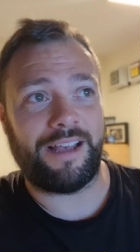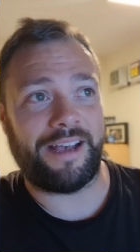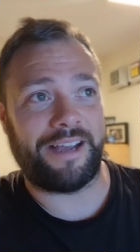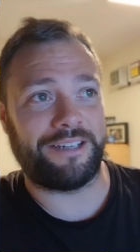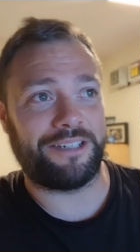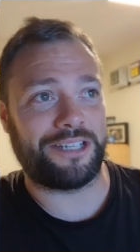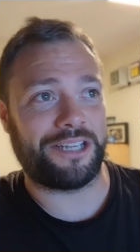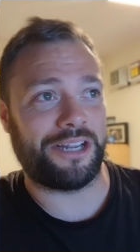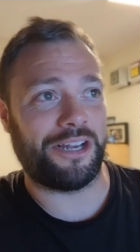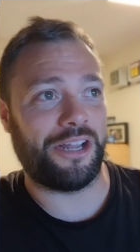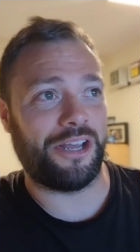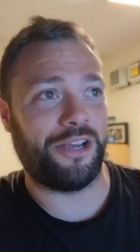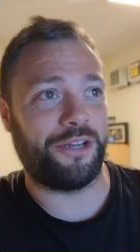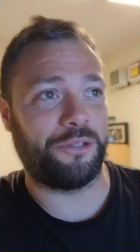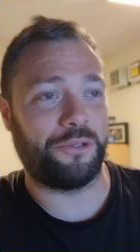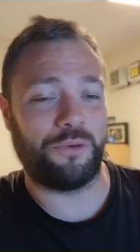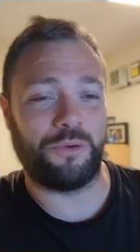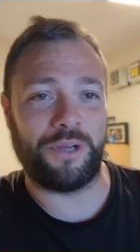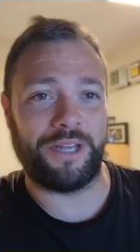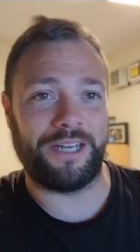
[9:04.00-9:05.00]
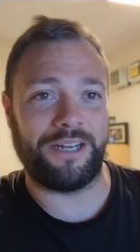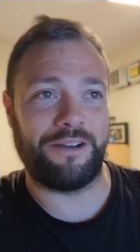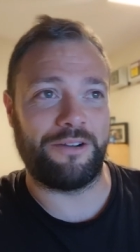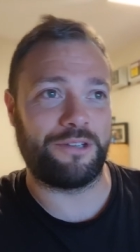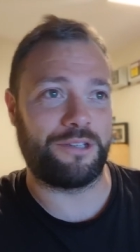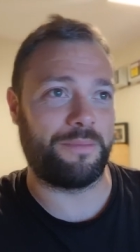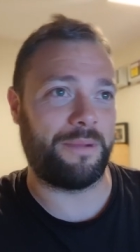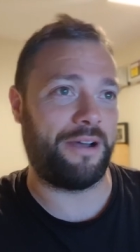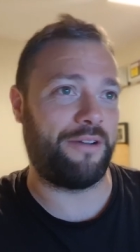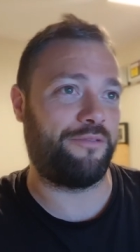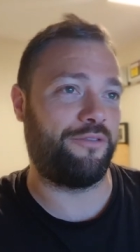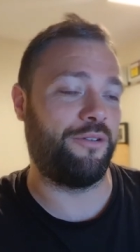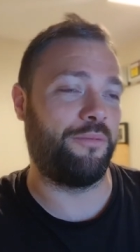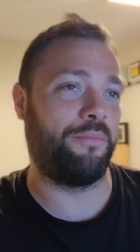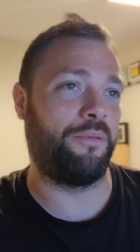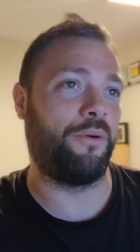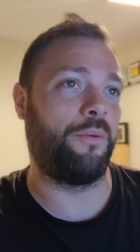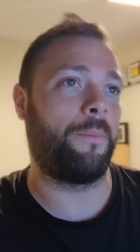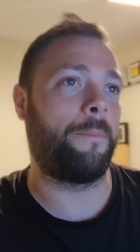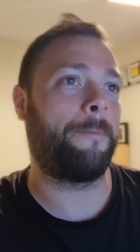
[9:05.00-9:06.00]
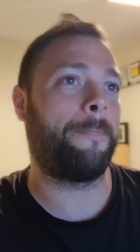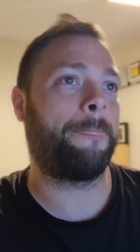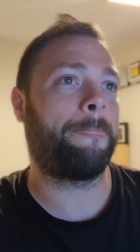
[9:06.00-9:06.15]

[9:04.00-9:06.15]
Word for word: and to learn all he knows about football.